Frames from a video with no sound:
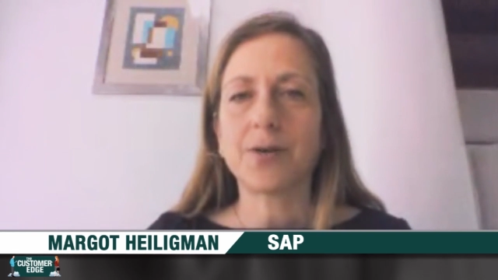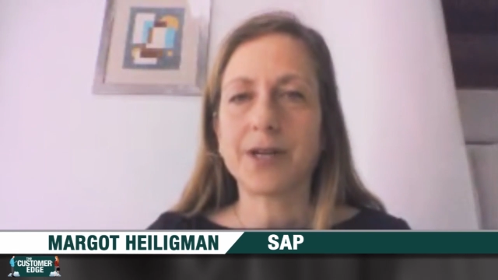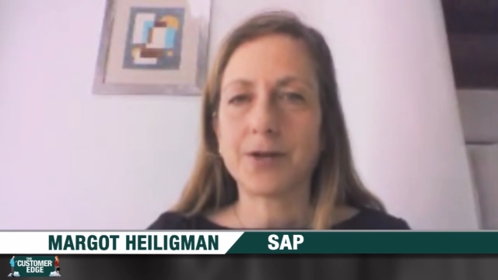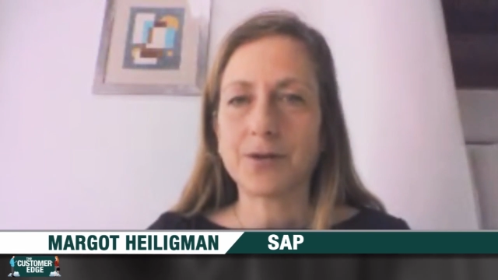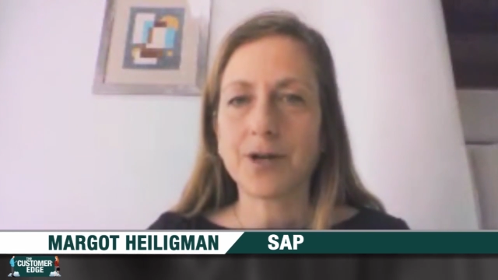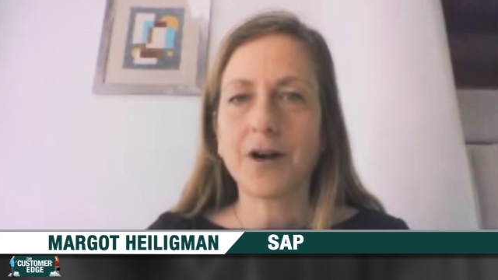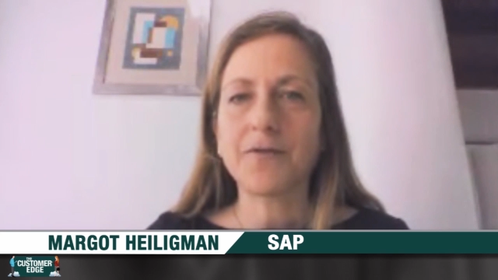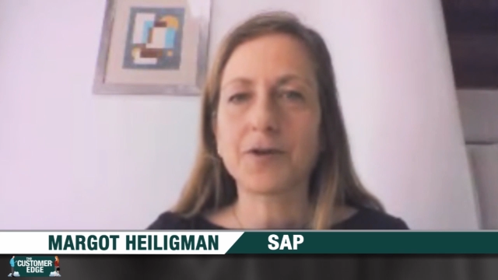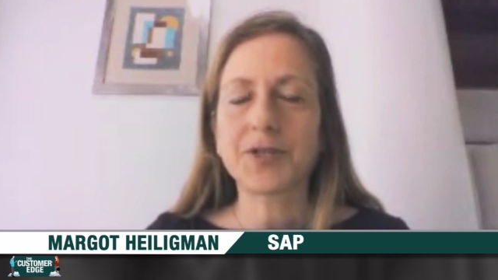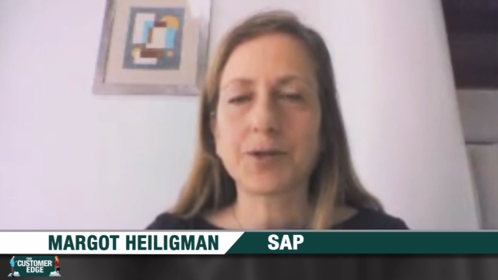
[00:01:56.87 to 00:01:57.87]
So I don't
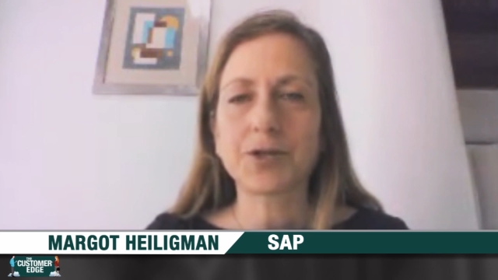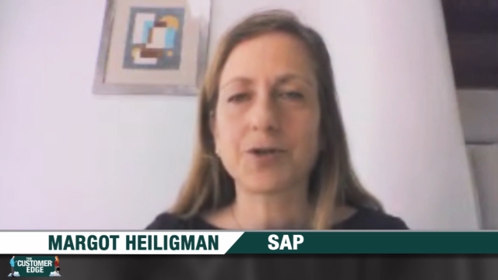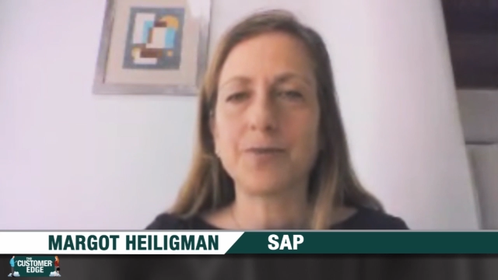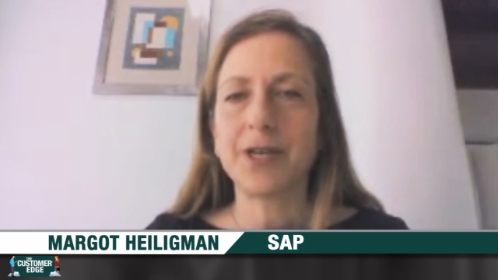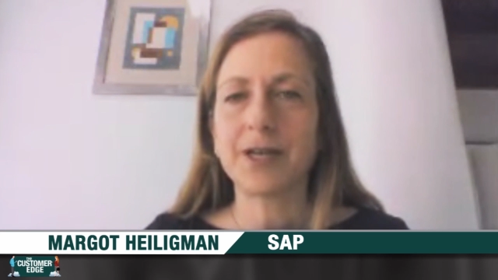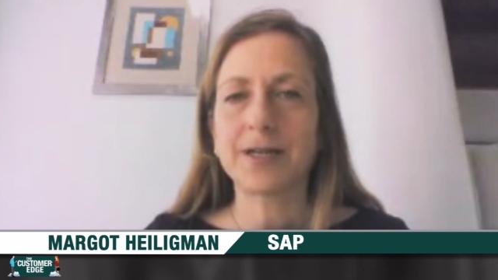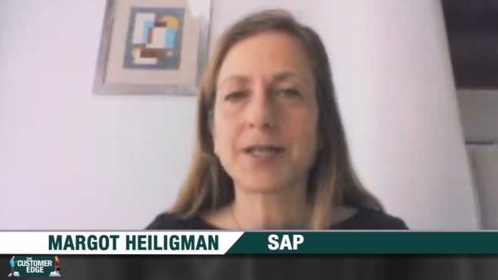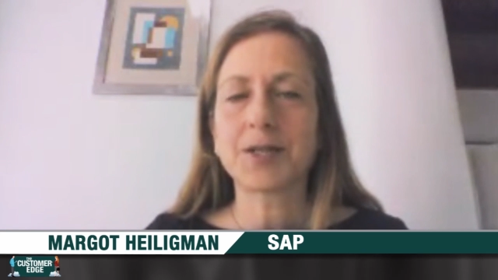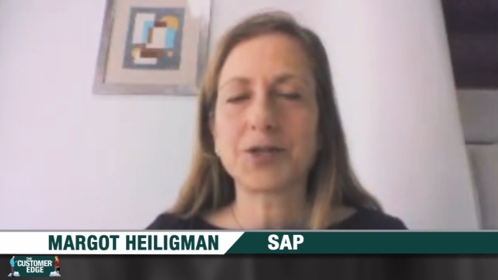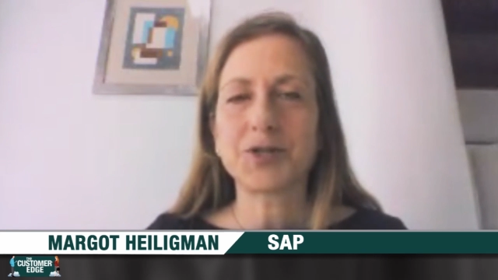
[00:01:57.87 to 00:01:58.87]
cover social media
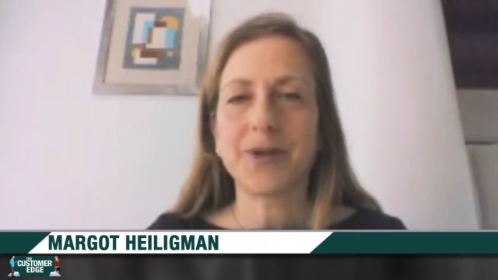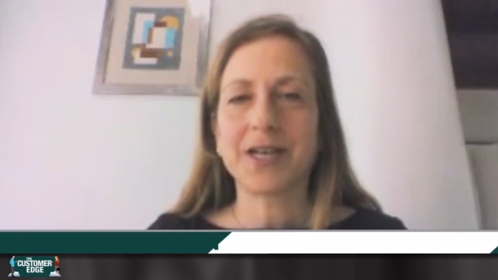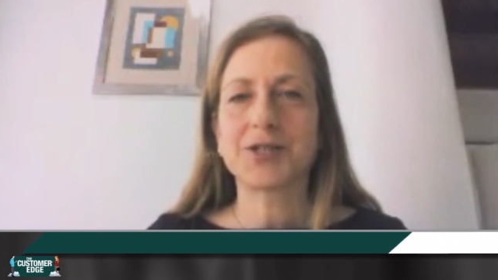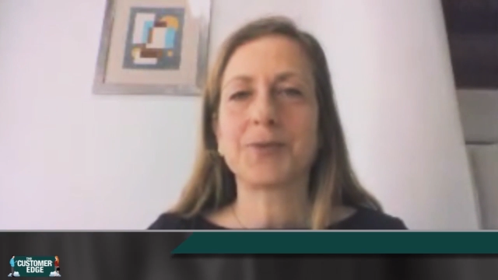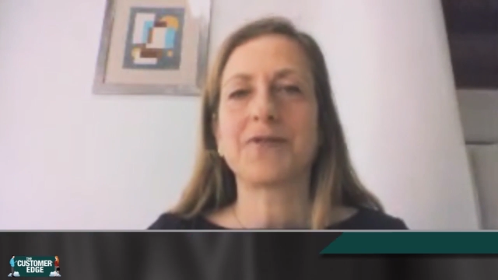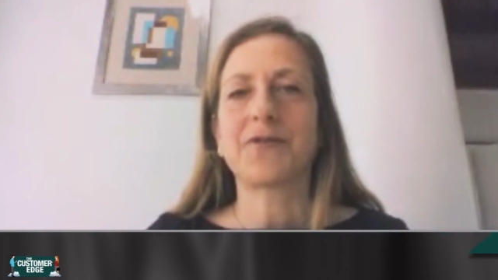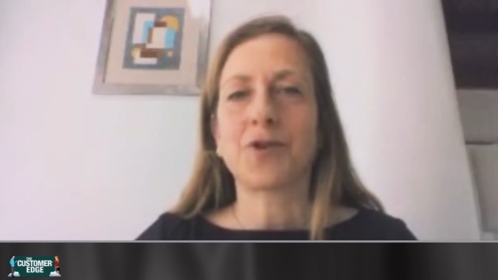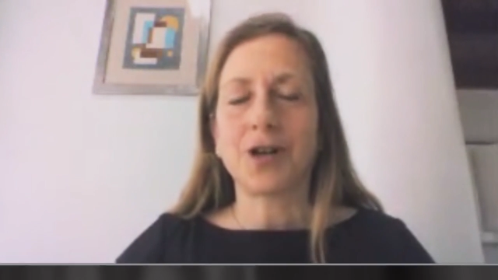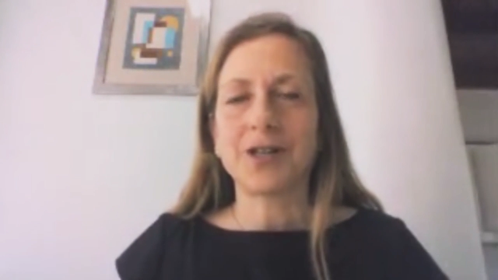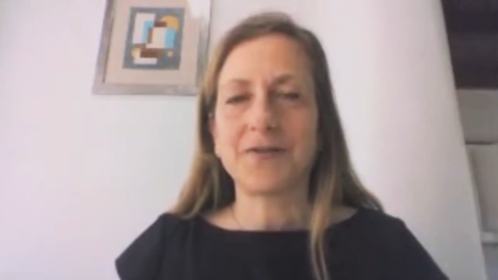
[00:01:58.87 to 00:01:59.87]
and solution management
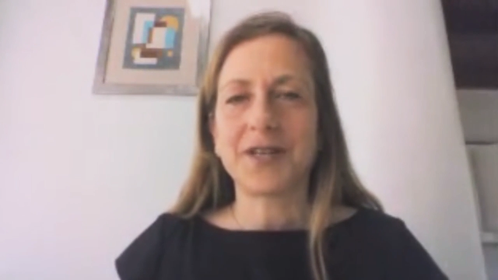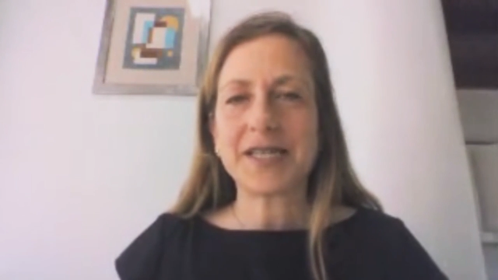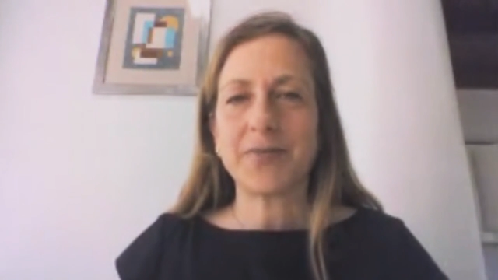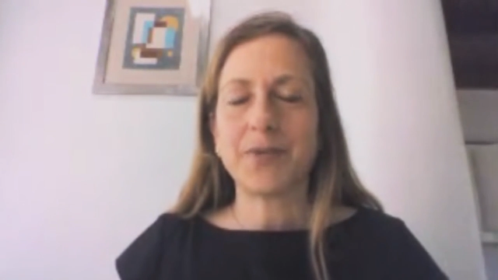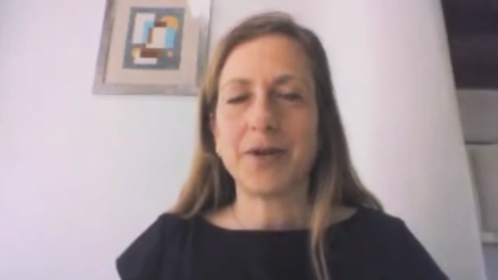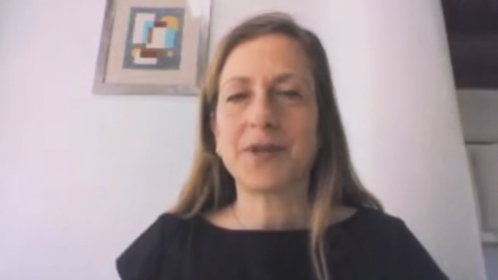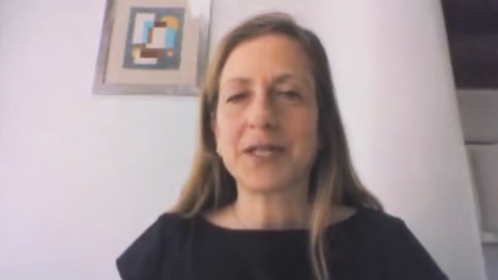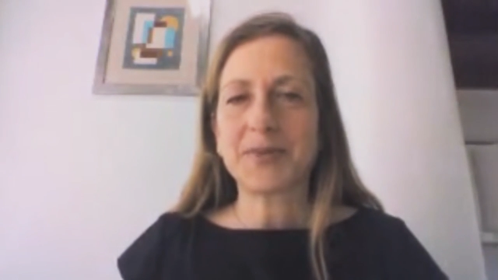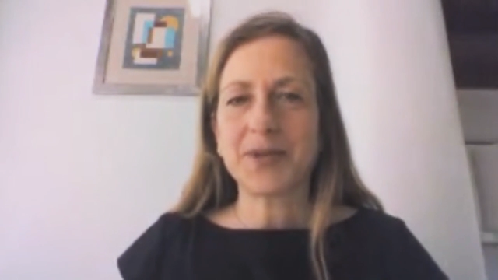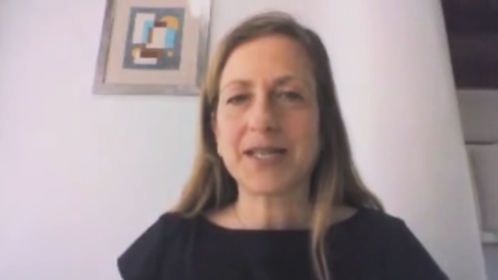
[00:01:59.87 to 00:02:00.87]
for all of SAP,
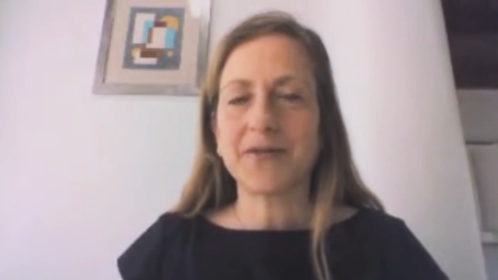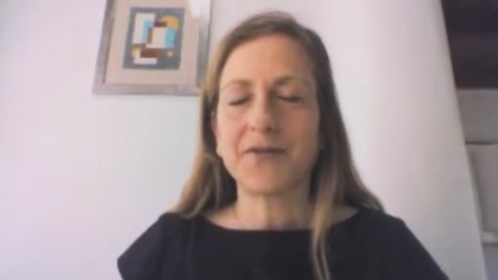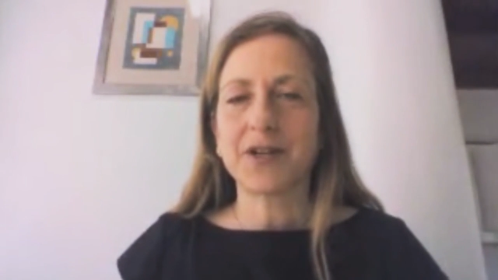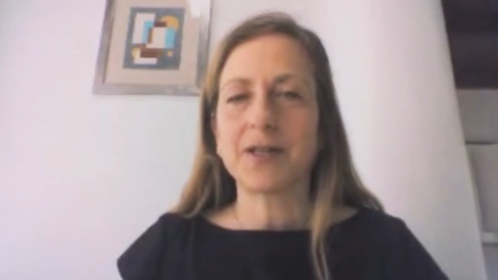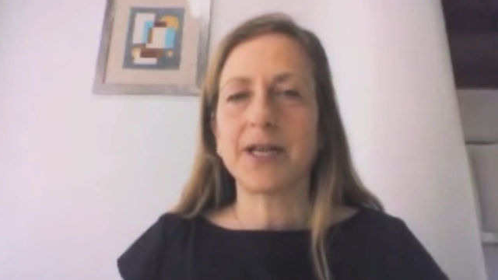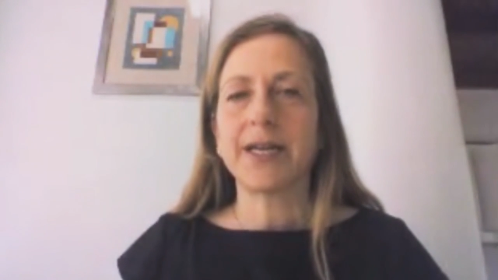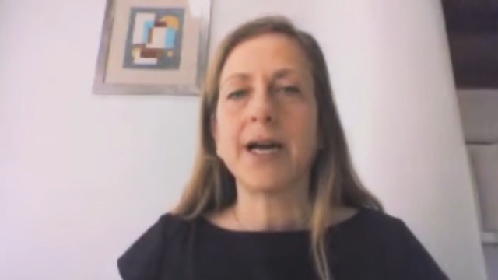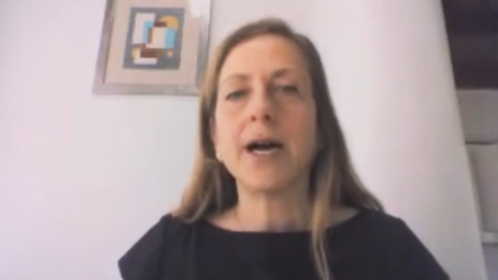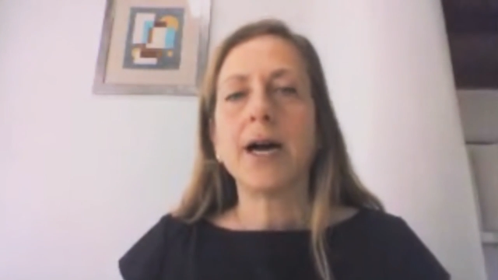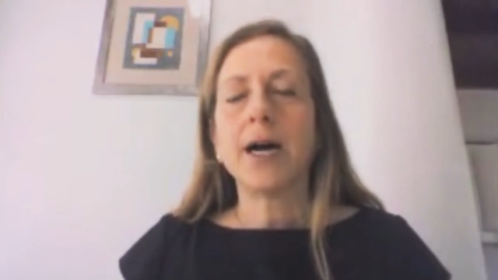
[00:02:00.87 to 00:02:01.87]
but specifically
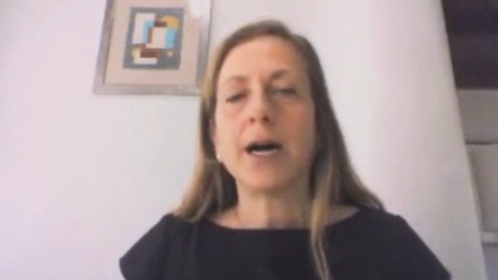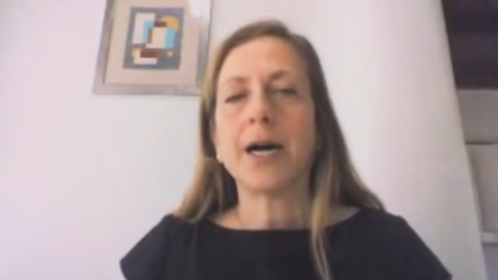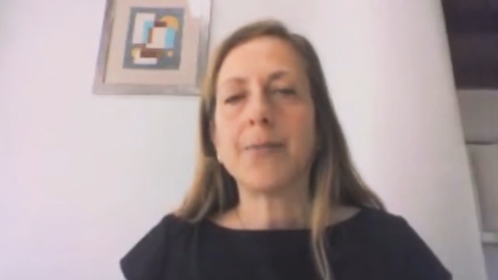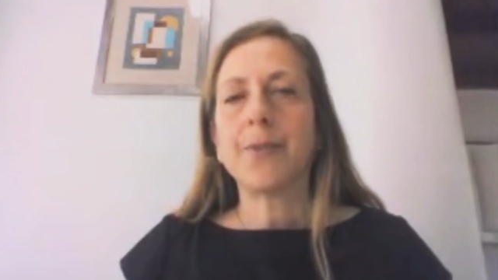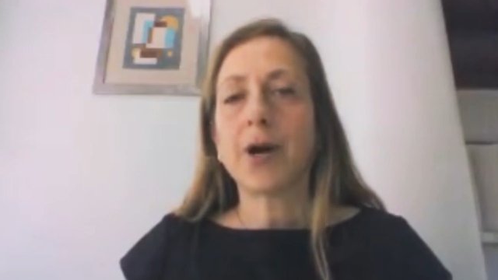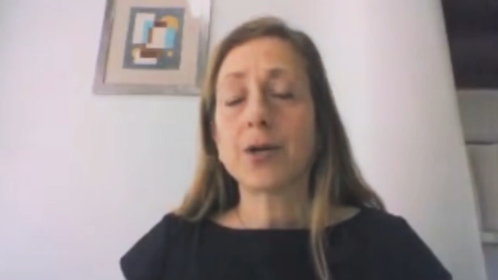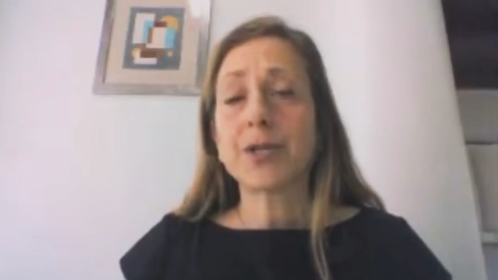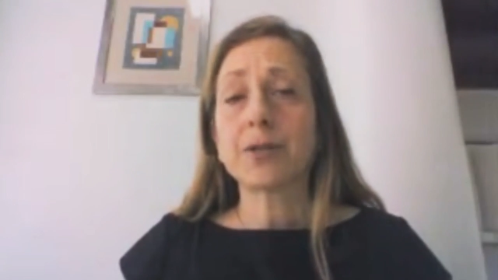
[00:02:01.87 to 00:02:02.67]
our